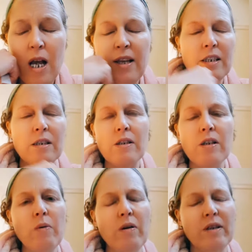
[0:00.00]
They, you
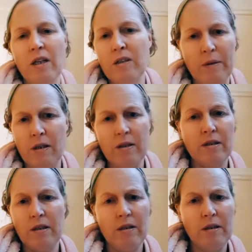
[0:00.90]
know what? They don't specialise in
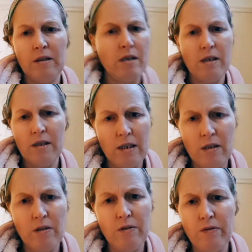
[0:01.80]
dizziness, ears,
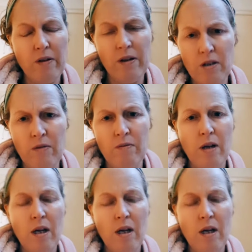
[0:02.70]
nose, and throat. They don't.